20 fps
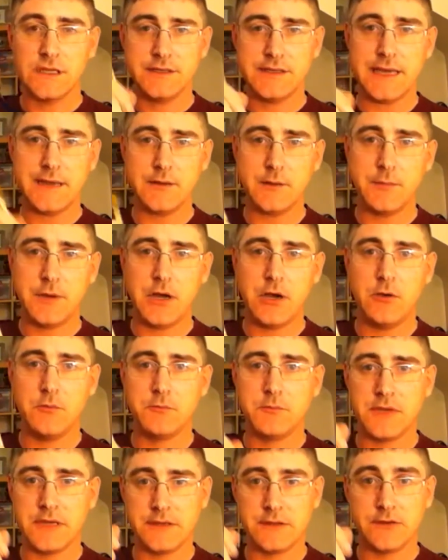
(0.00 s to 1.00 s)
Down the
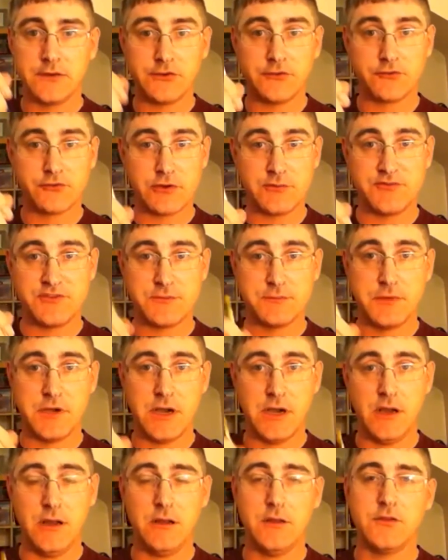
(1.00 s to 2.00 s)
bottom in the description
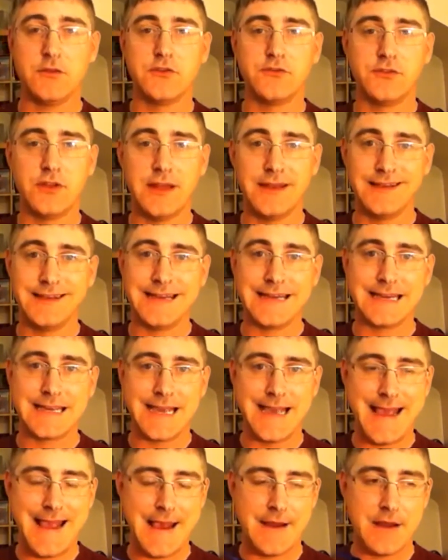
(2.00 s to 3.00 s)
part, there's a
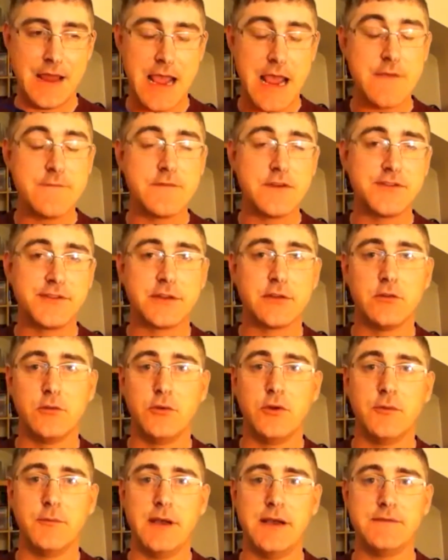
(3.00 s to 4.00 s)
link and every single
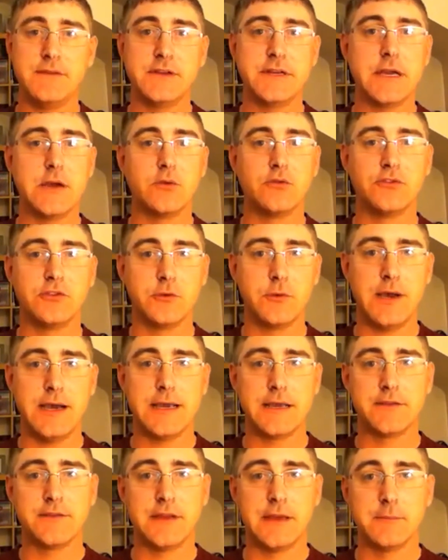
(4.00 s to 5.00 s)
one of my videos to
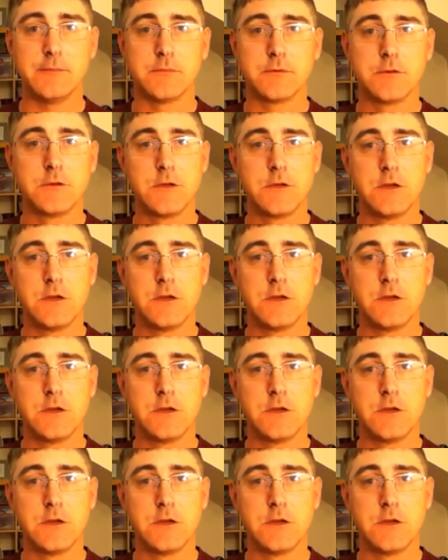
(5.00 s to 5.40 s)
ISM.